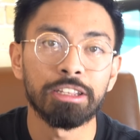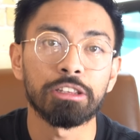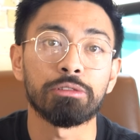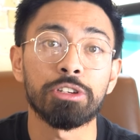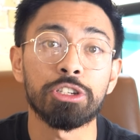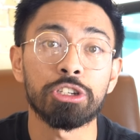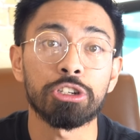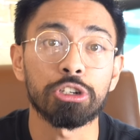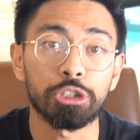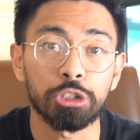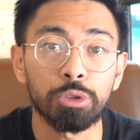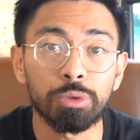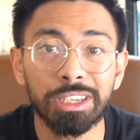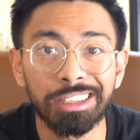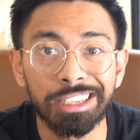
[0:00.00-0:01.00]
The reason you're
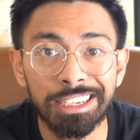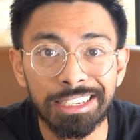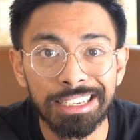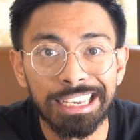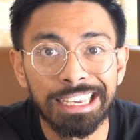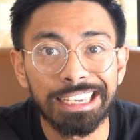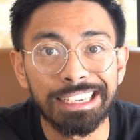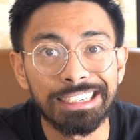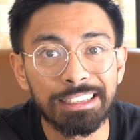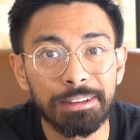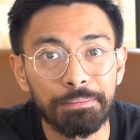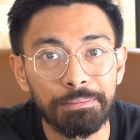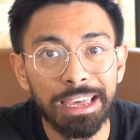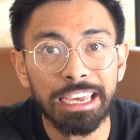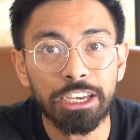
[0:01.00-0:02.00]
doing this is to
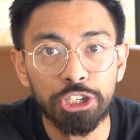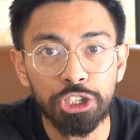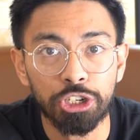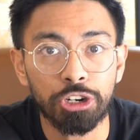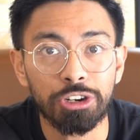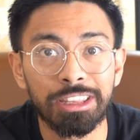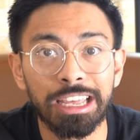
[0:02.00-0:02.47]
make sure